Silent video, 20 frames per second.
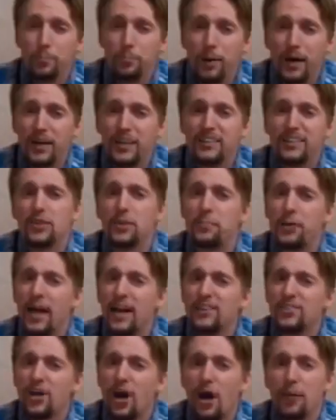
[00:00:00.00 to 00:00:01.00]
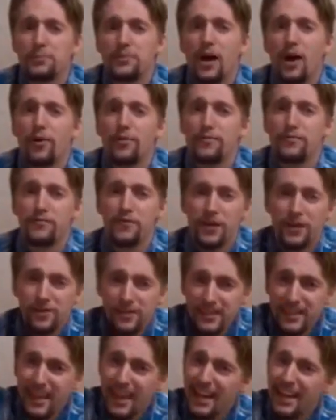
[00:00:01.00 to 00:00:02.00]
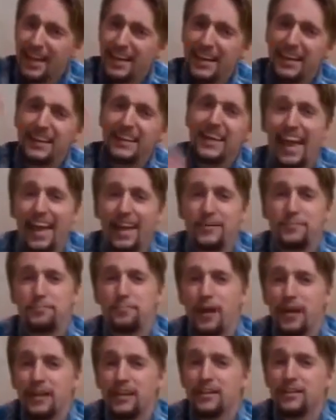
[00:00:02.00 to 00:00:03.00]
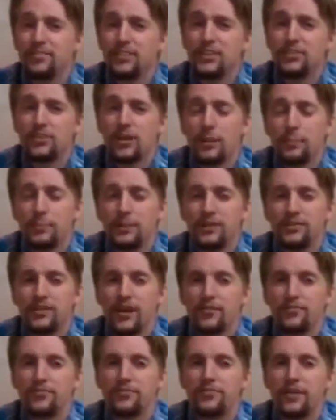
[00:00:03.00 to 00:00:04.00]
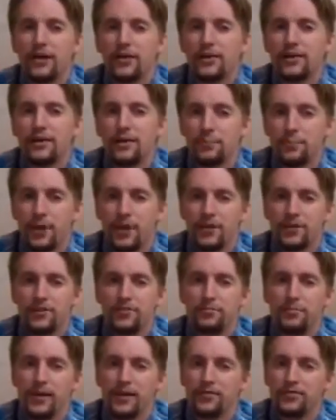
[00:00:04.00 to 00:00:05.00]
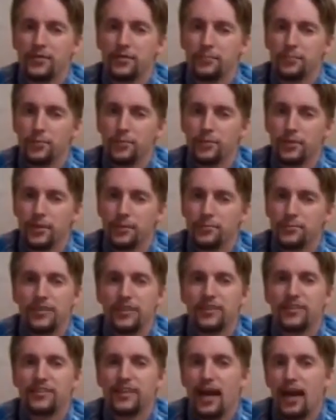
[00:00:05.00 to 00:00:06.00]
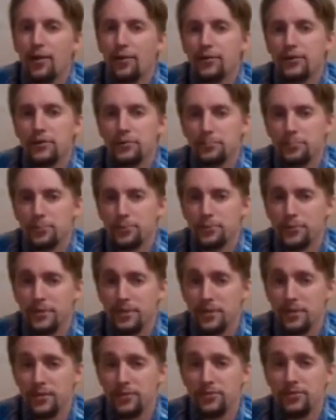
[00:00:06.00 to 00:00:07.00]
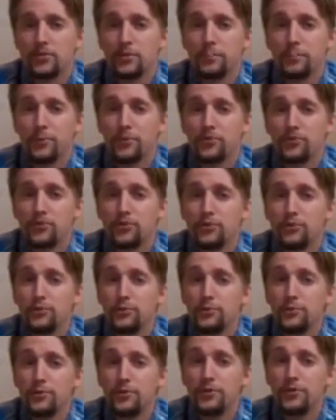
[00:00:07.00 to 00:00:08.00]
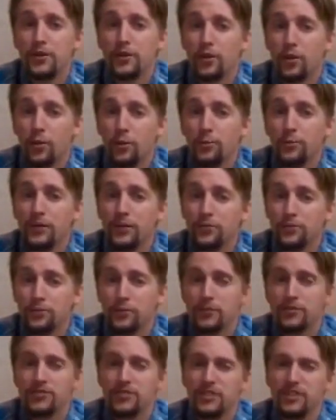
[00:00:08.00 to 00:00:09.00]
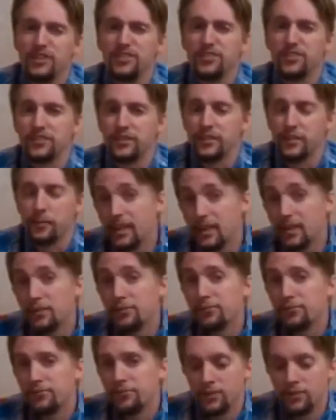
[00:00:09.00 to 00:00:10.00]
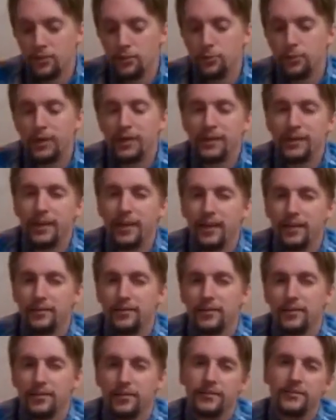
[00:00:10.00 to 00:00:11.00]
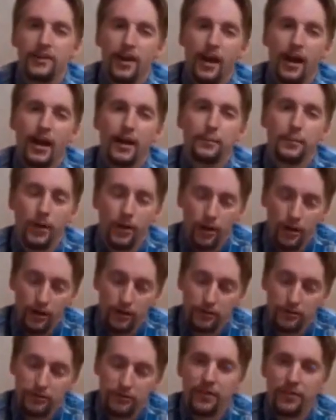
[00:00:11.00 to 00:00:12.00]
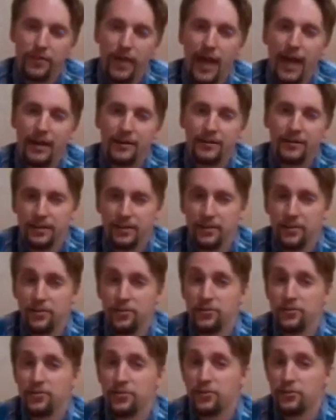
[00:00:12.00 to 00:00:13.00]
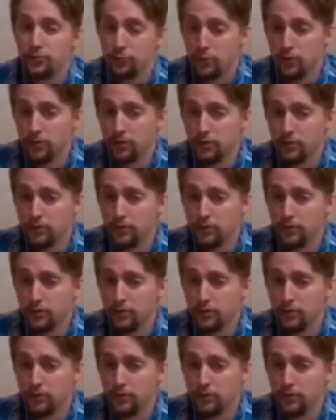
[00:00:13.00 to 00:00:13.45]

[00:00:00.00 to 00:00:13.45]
But the pay tops out fairly high, and many of these companies have very competitive benefit programs that allow their employees to pursue their own interests easily if you can get the time off. That is the struggle.